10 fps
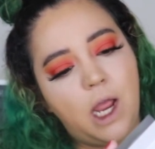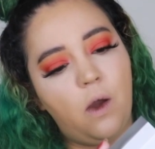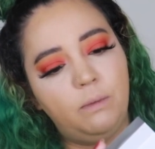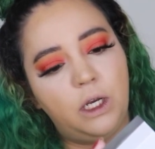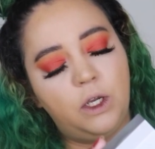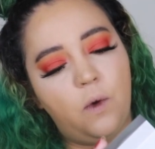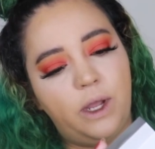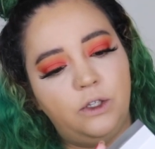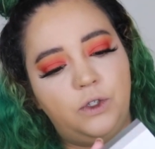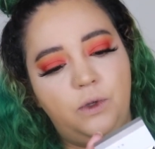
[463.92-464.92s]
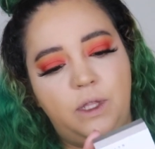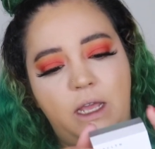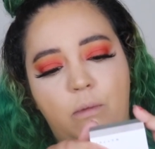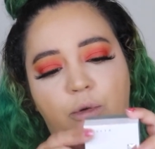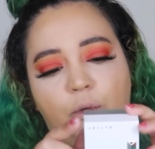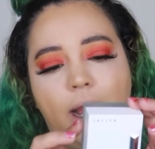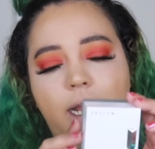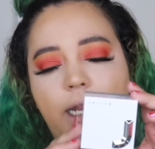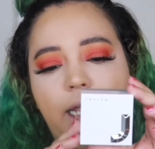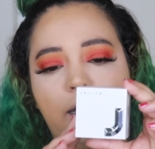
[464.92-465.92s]
now I'm gonna go into the
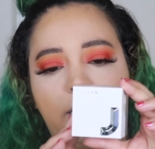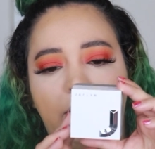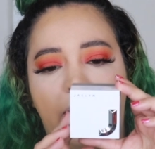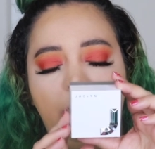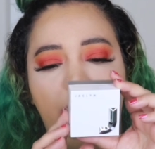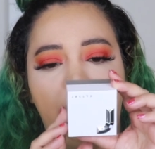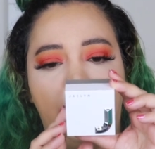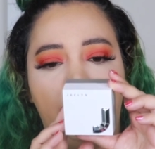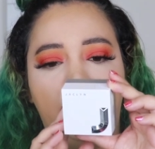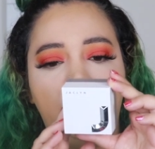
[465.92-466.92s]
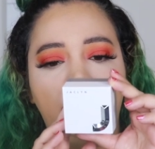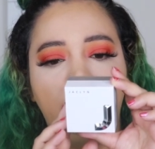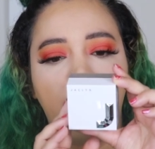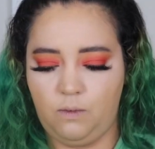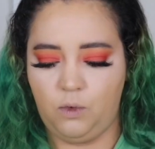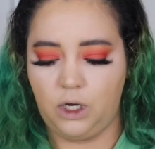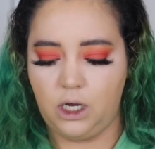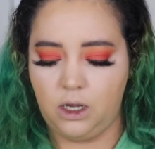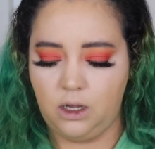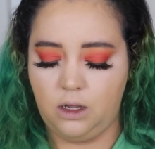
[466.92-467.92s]
brightening light banana, and we're
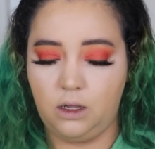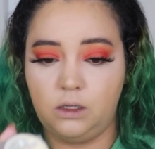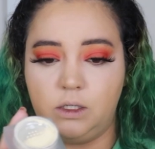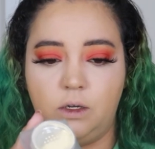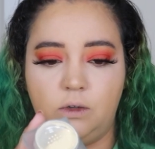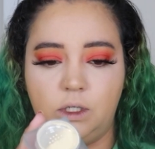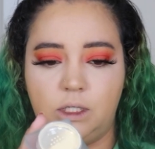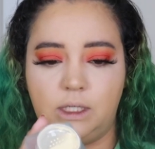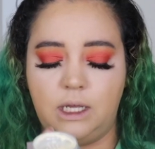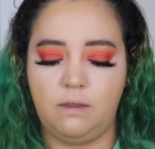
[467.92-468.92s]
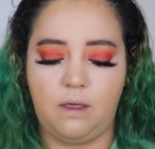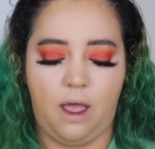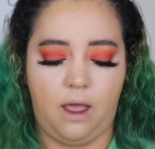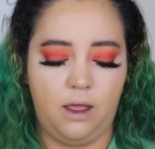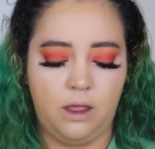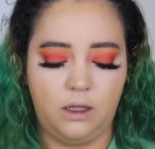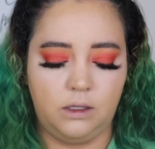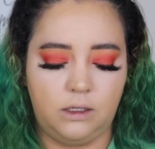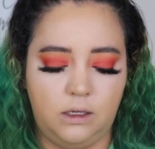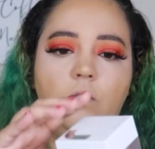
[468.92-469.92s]
gonna, so it's like
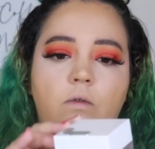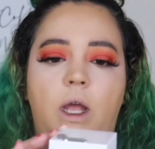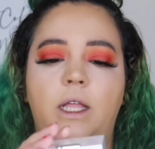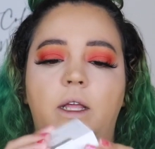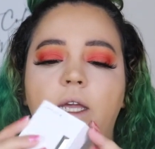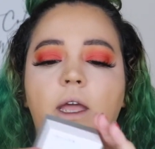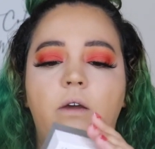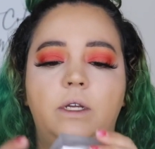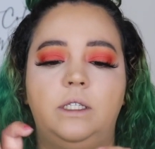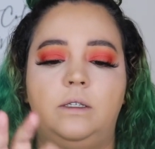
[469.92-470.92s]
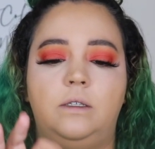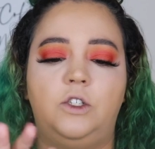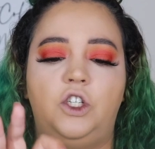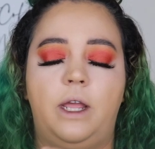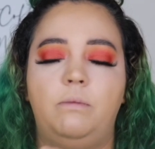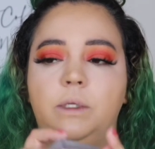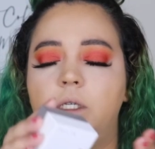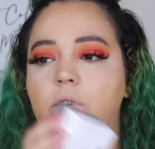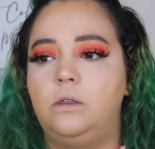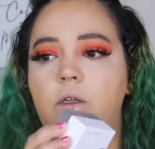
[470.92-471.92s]
that. Oh, I like how it's shaped.
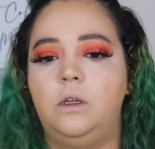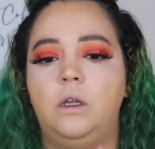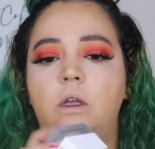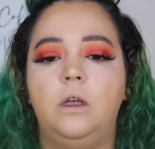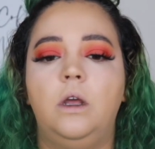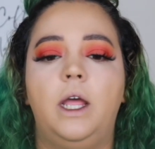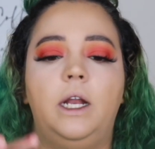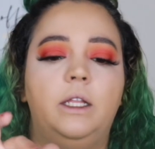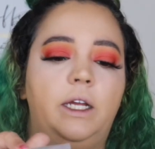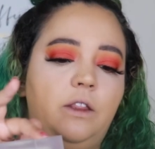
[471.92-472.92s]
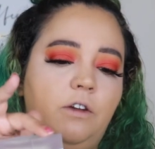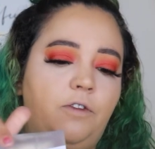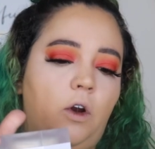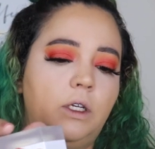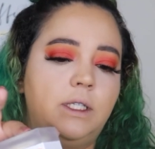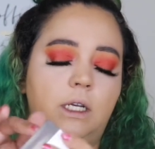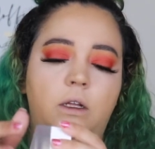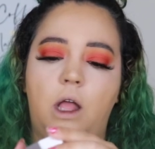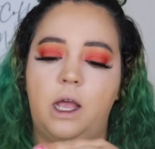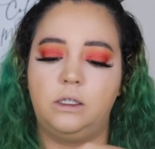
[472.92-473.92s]
And I like the frosted
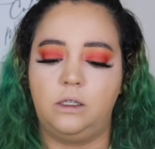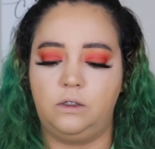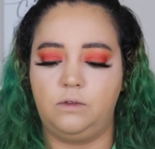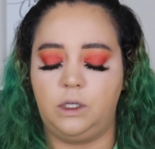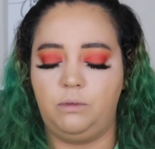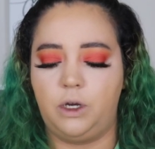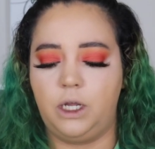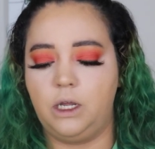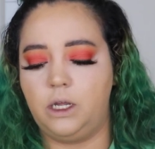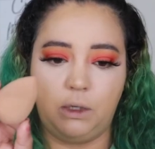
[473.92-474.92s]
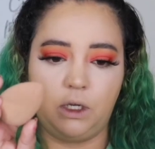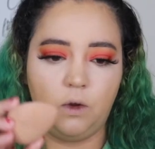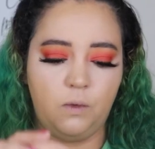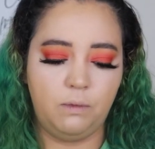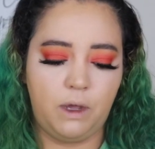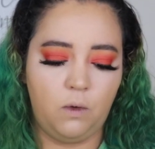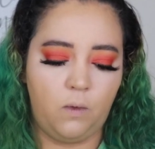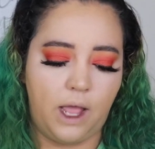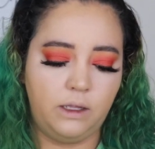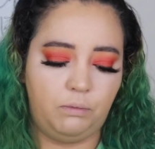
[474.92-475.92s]
glass. That's really pretty. I'm gonna go in with my
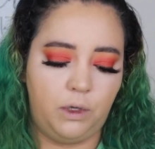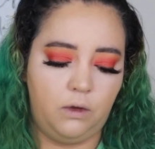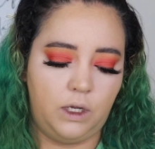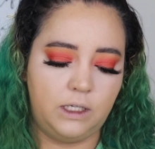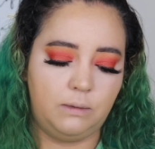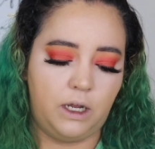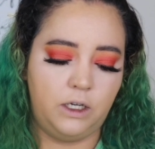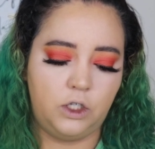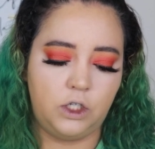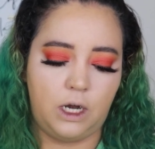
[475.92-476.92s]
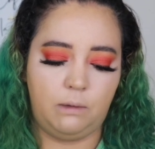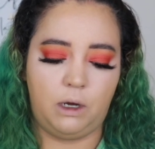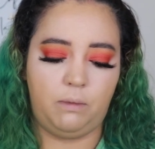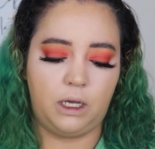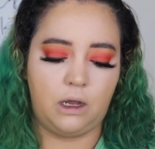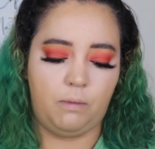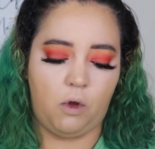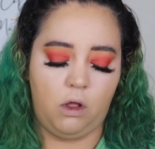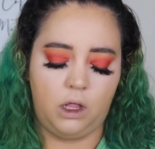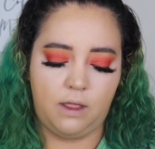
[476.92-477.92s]
wet beauty sponge, and I'm gonna pick up
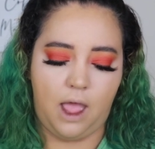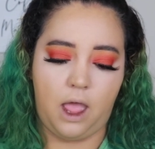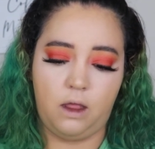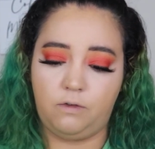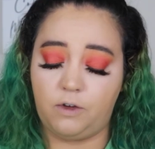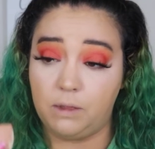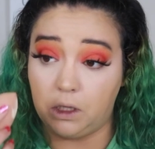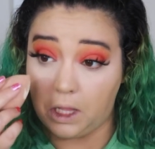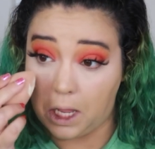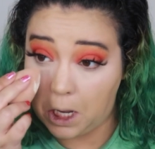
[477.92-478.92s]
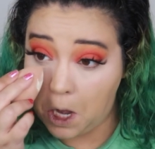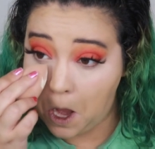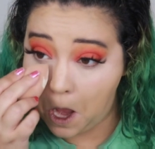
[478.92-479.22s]
all of that from the lid.